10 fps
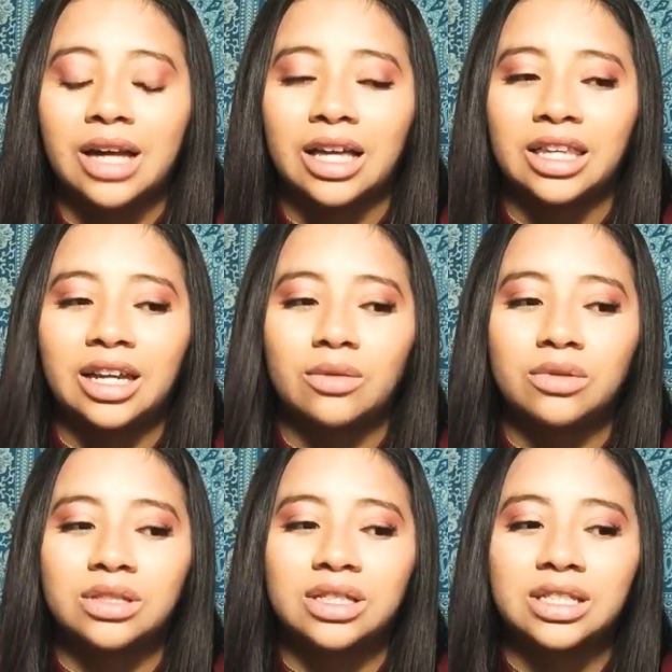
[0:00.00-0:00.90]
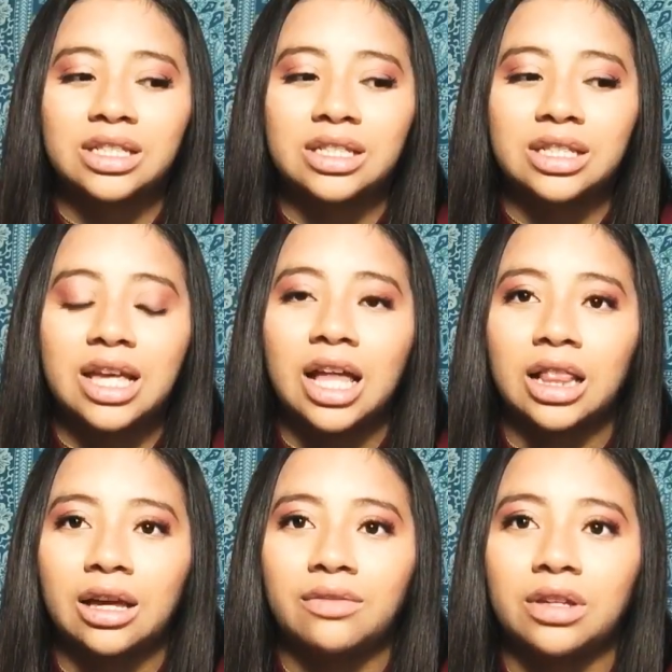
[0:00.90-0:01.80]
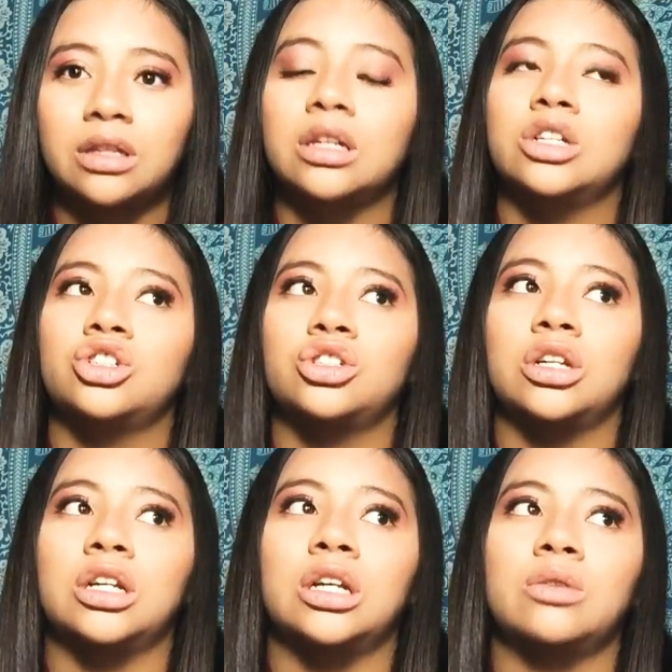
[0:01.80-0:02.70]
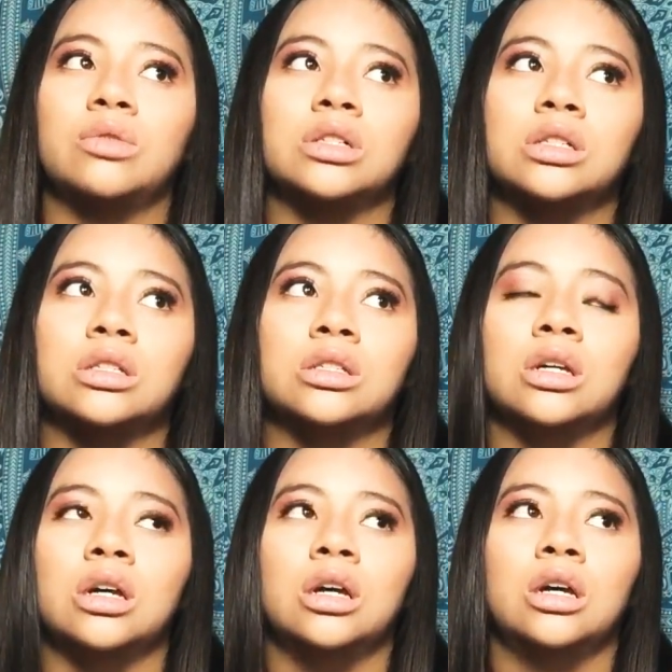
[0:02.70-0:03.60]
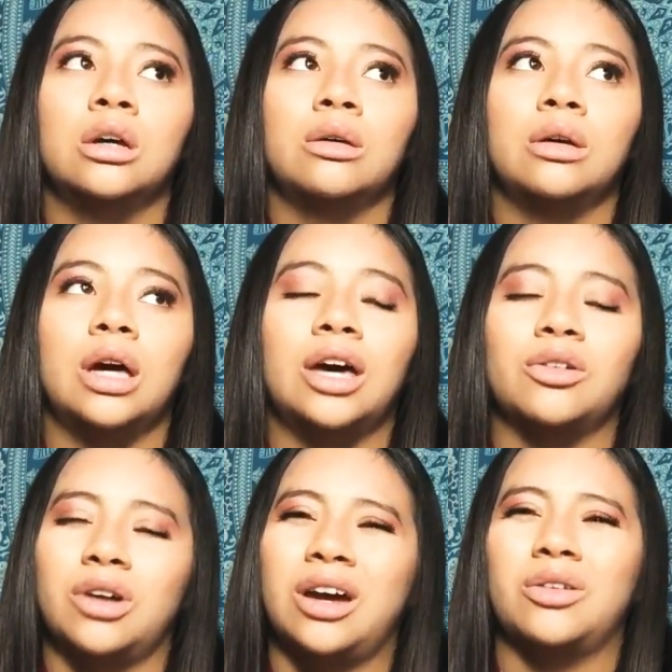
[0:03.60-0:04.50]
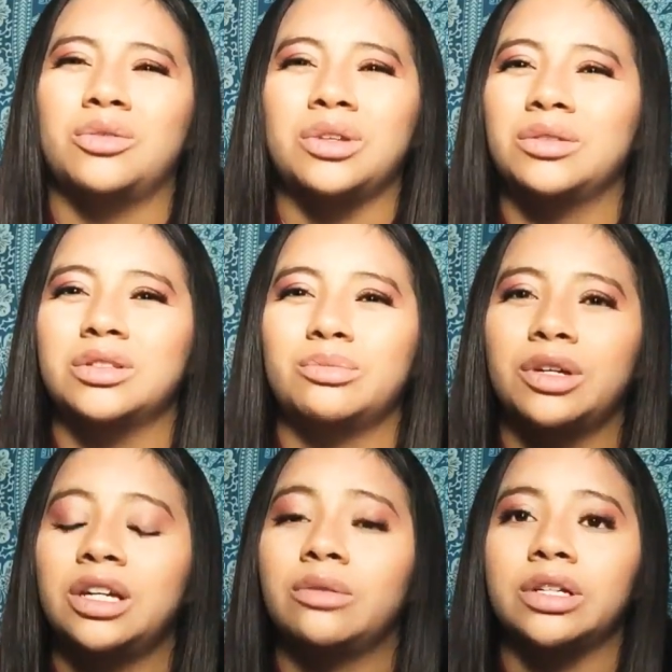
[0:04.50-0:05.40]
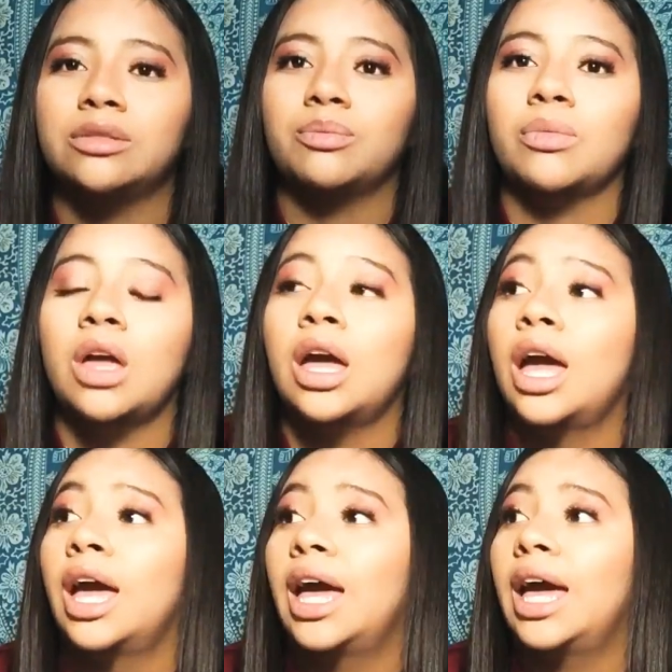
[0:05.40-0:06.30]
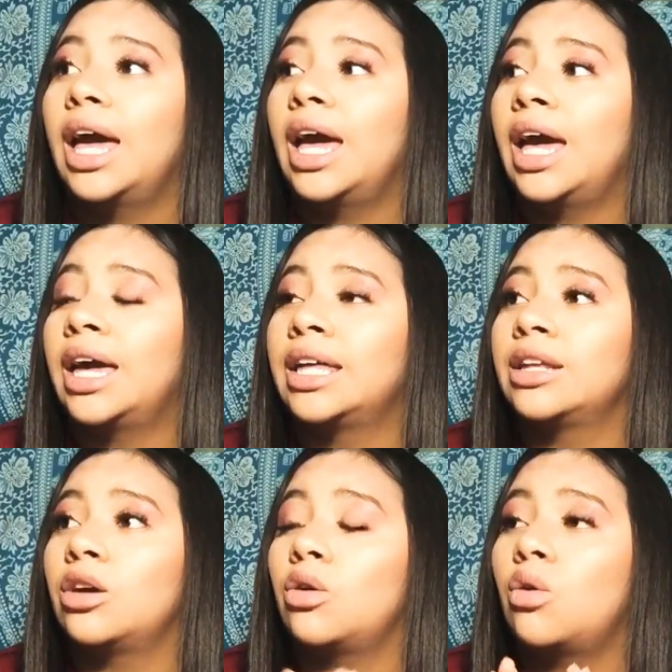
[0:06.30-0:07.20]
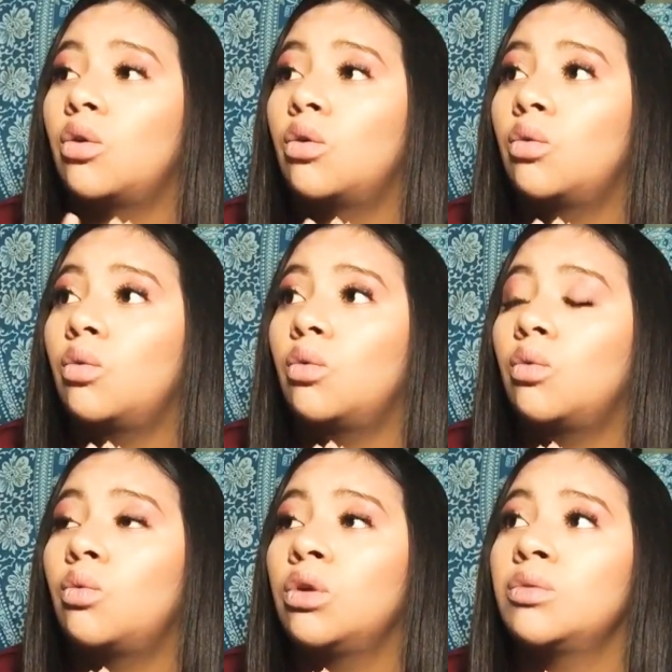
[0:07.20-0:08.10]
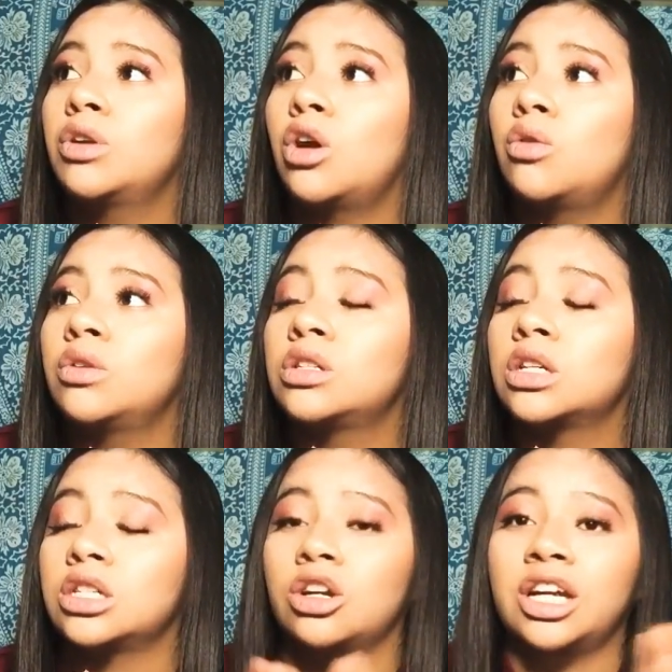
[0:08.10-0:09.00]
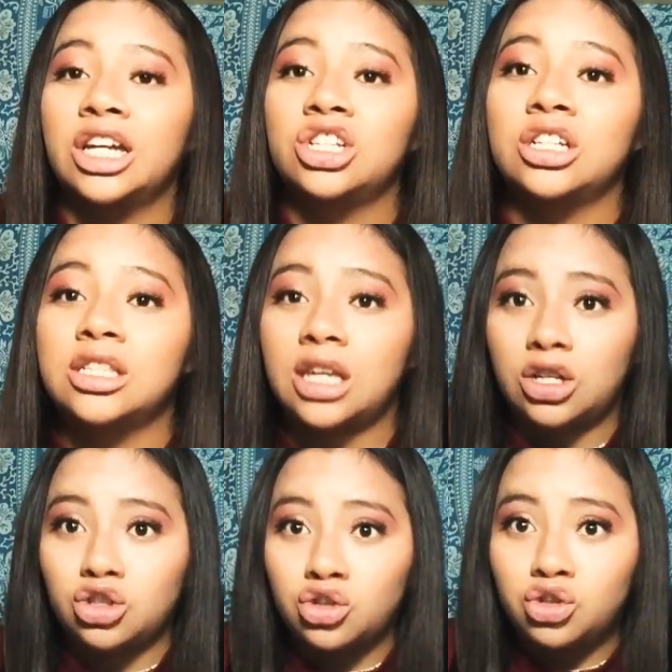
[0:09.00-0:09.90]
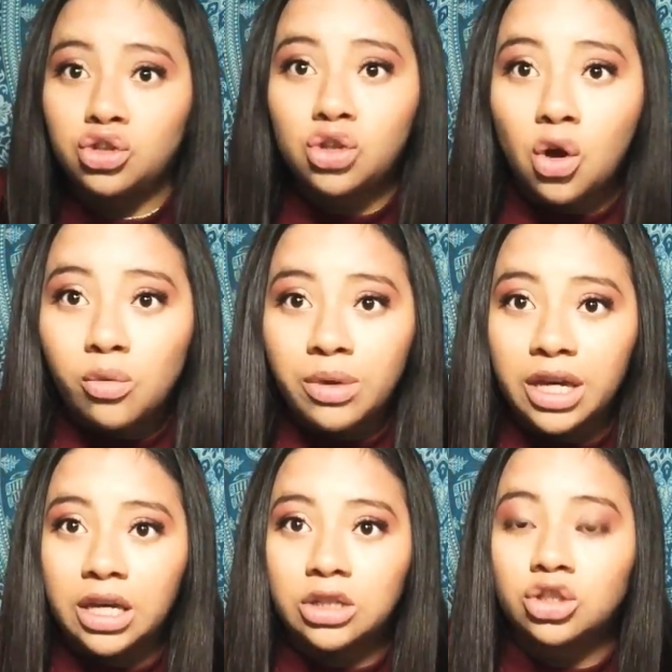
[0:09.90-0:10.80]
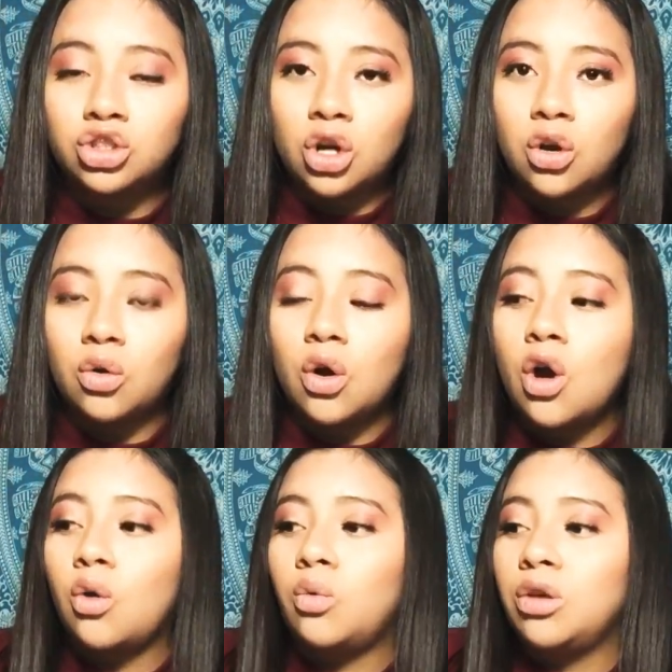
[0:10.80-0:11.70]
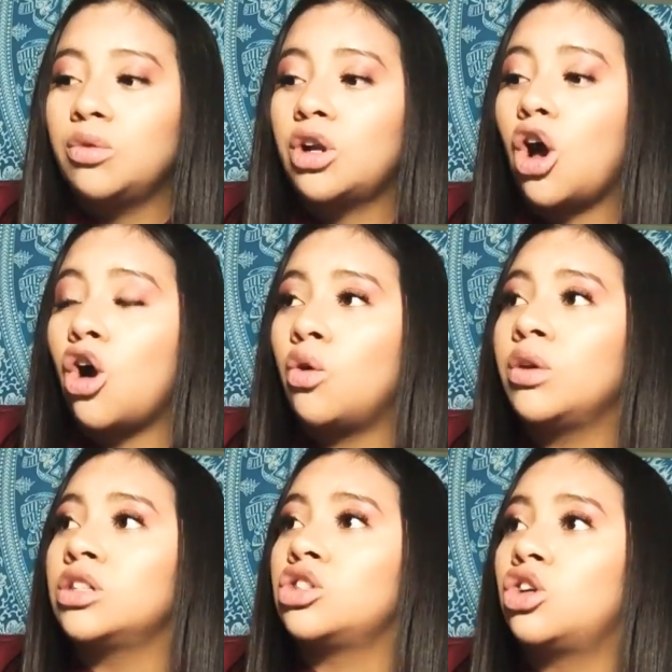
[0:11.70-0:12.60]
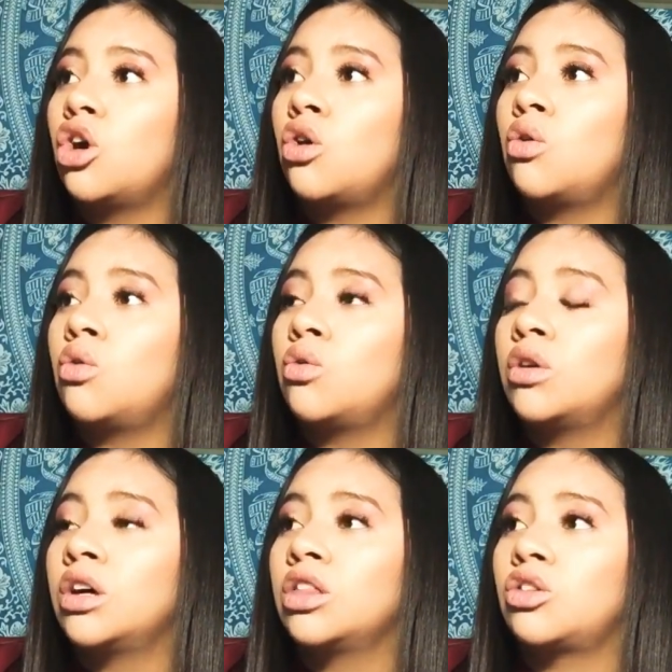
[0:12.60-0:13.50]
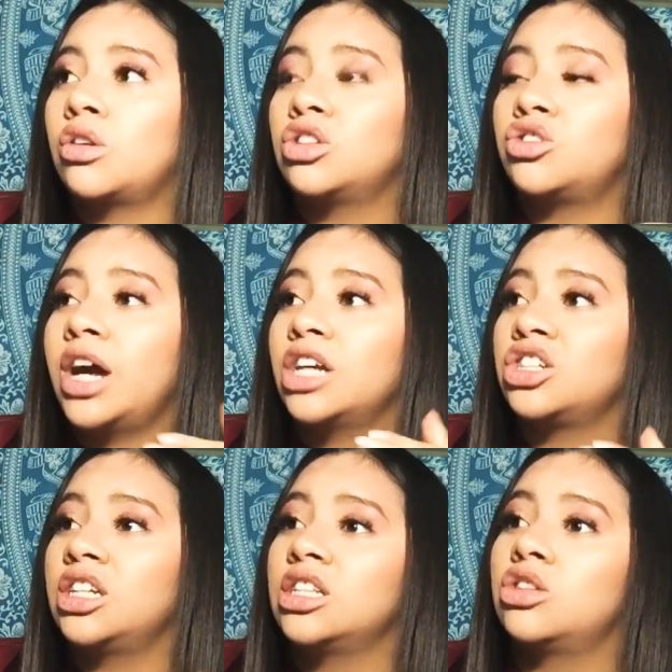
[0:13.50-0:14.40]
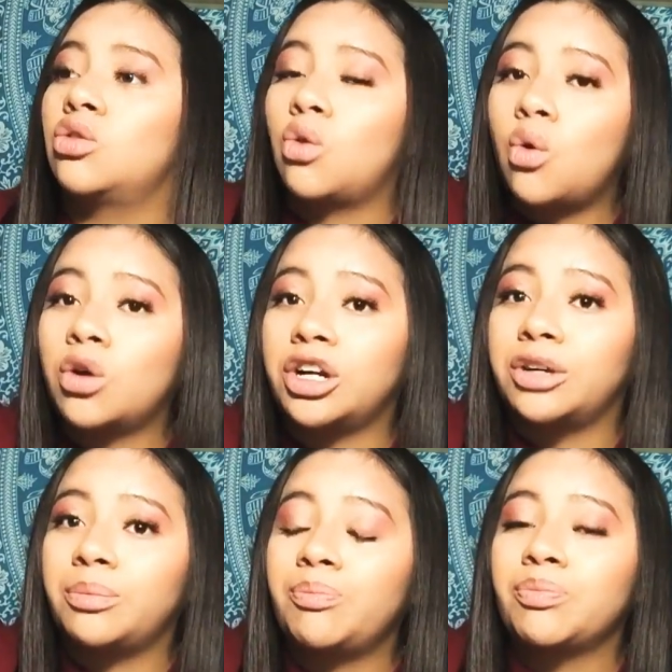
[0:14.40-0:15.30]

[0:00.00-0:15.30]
I think I was 11 and he was, I don't know how old he was, but anyways. And we would always, because our kitchen is like so big, so we would always go throw the trash in this little corner.